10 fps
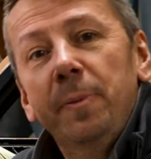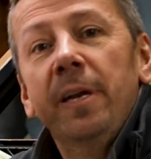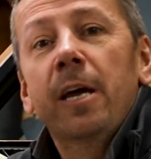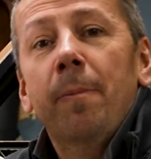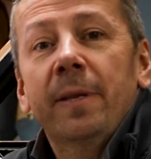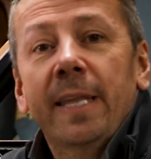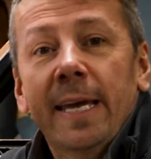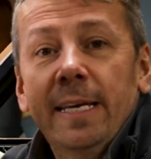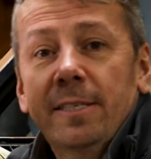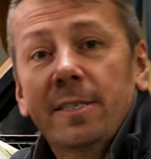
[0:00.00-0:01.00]
been a couple of
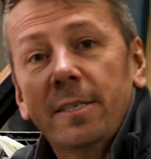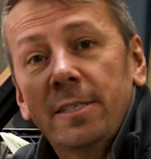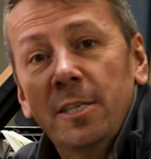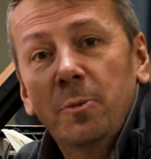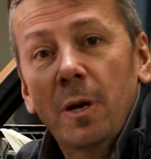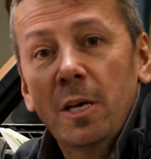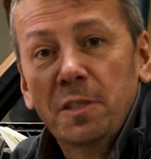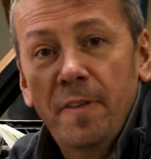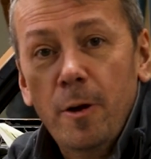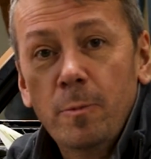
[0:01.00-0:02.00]
days since we
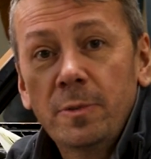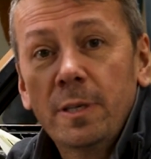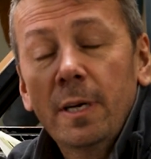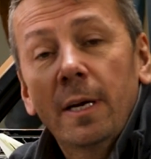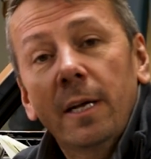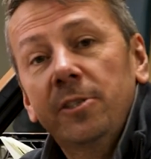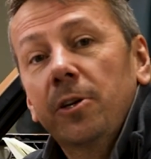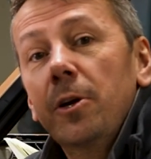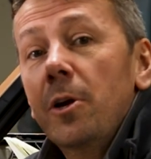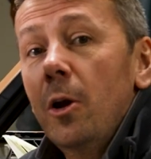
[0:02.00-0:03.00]
last filmed, and to
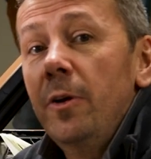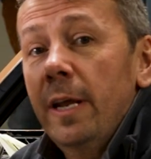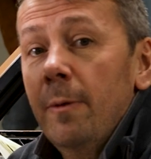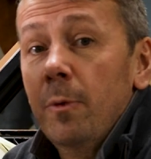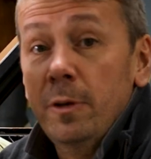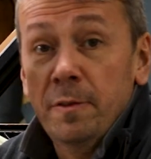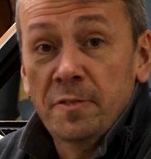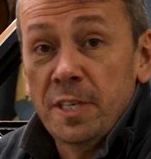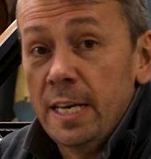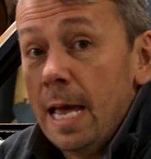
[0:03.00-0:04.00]
conclude it, what you've
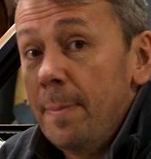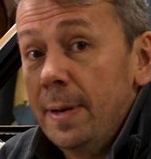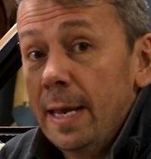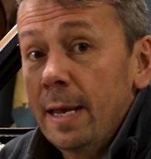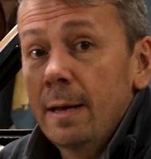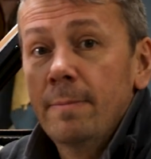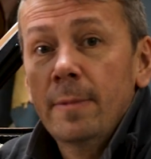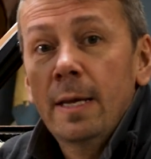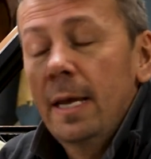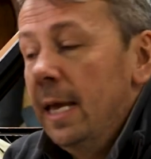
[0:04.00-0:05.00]
seen happening
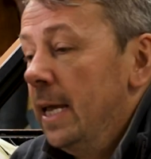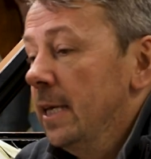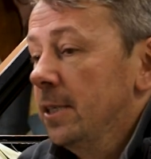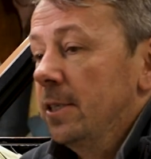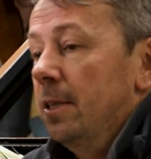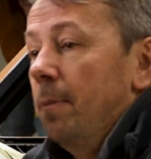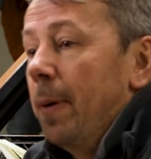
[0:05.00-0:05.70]
is the